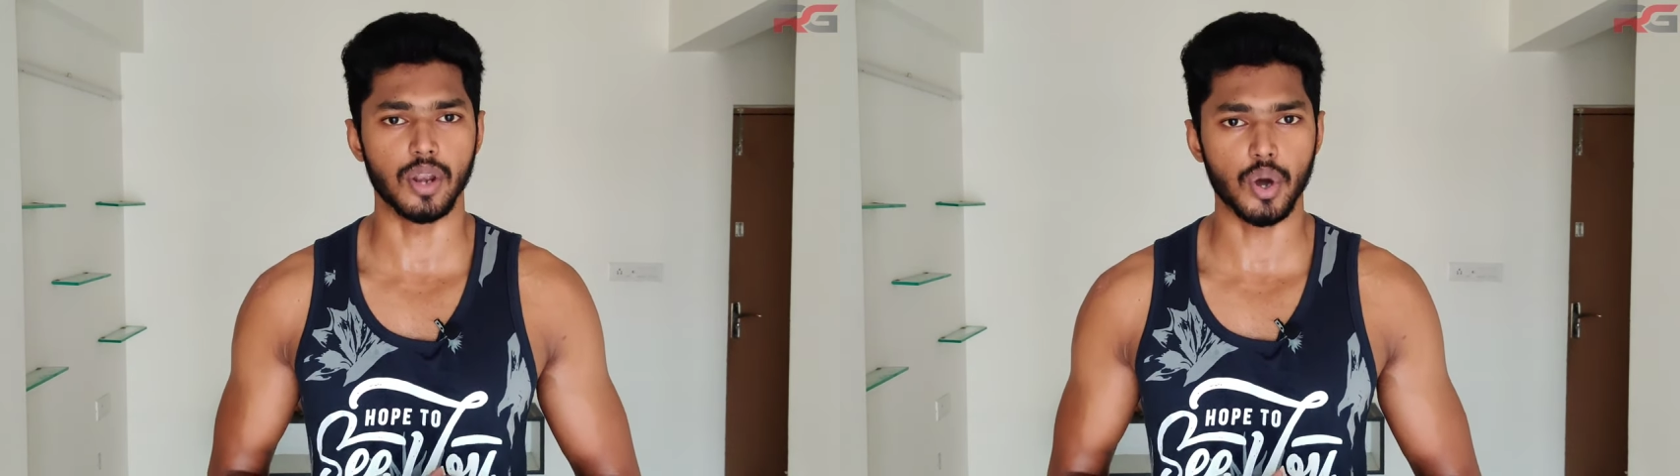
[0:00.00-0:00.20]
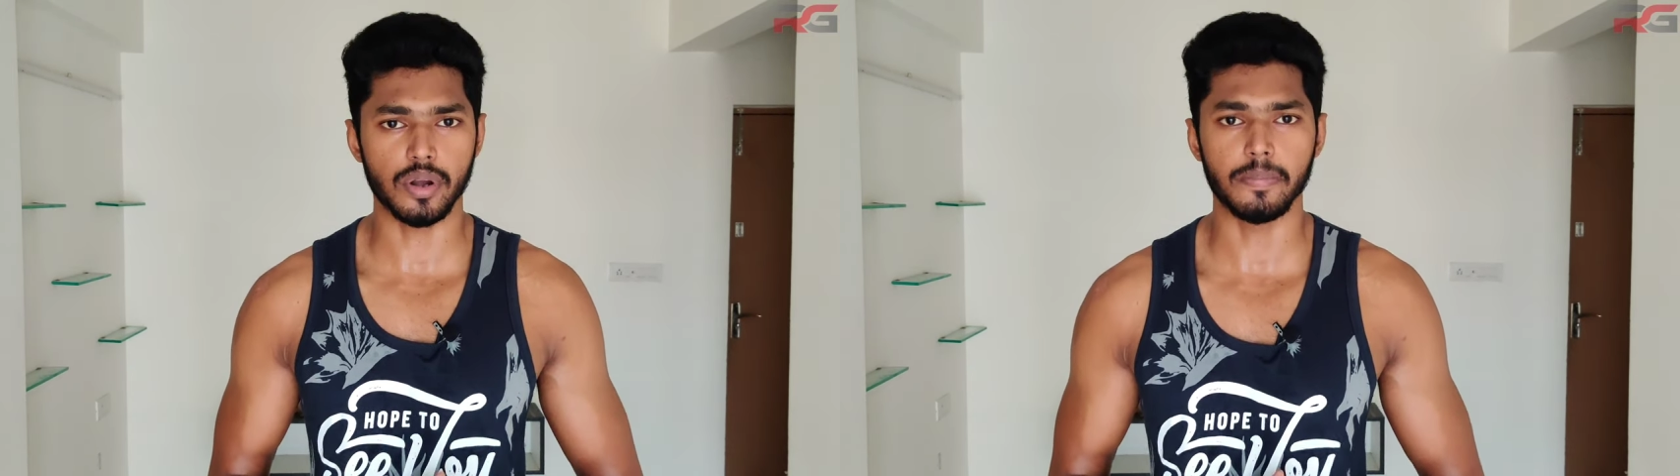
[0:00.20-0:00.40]

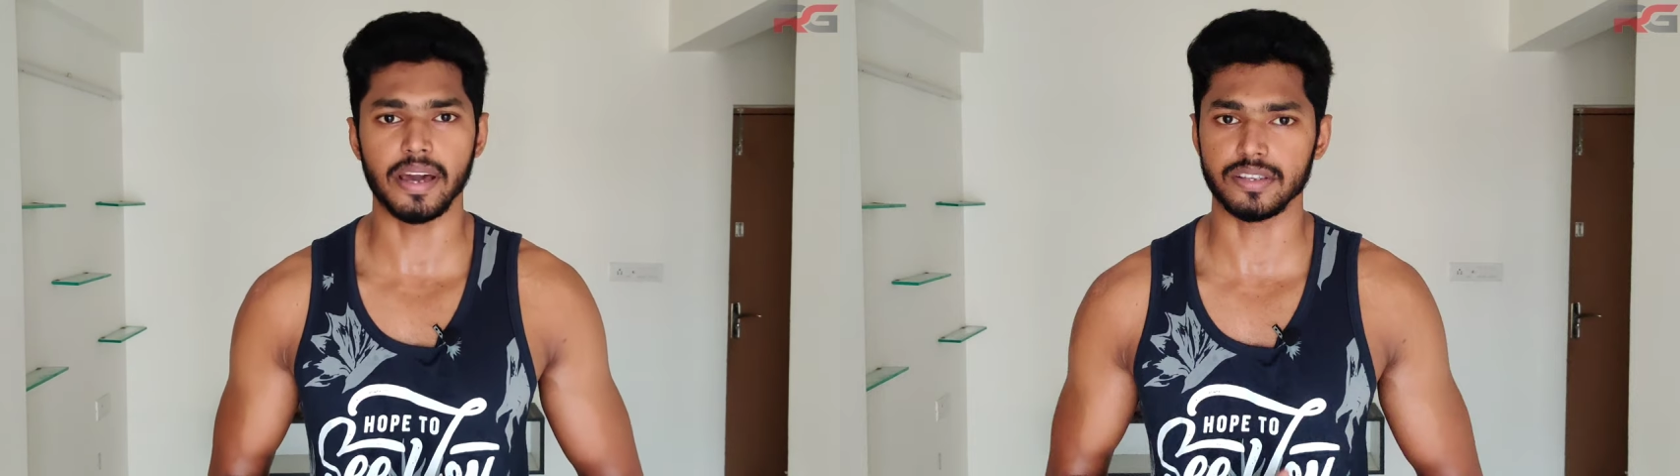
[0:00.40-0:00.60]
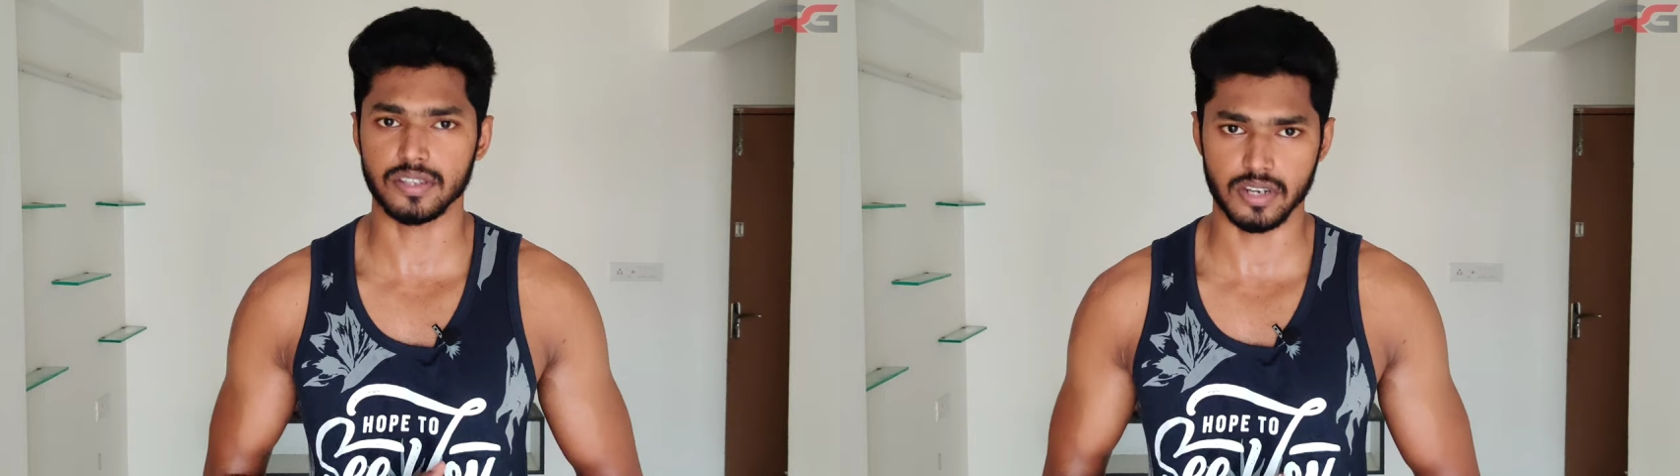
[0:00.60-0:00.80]
lower
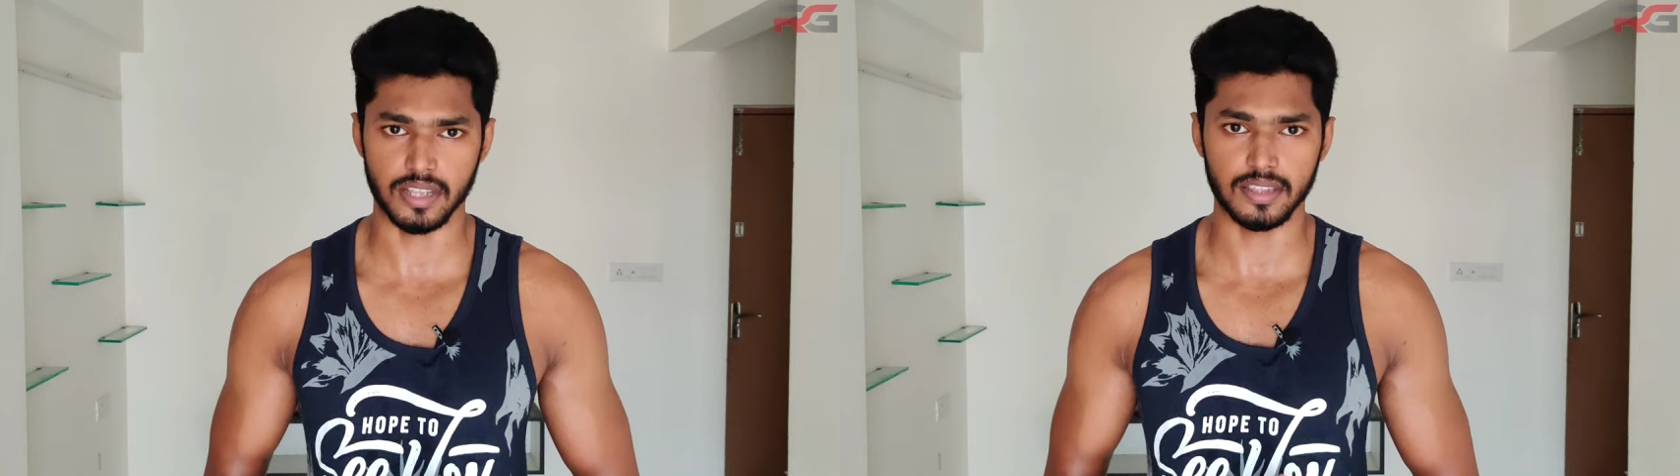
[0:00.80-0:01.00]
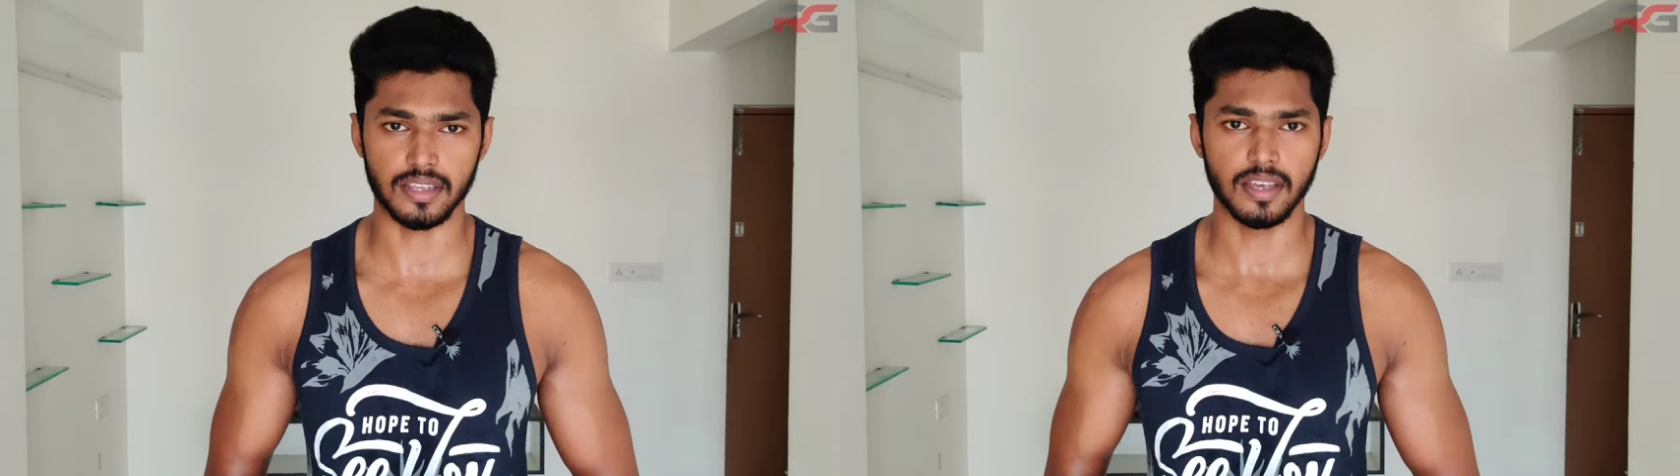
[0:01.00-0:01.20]
back
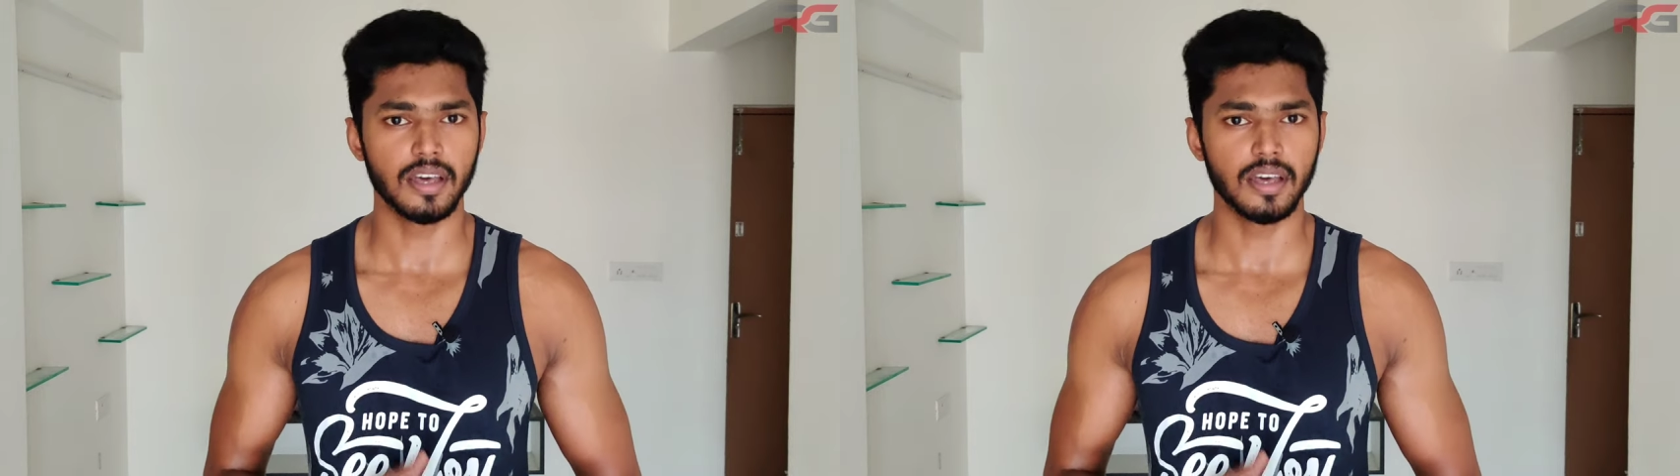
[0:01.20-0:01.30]
strength,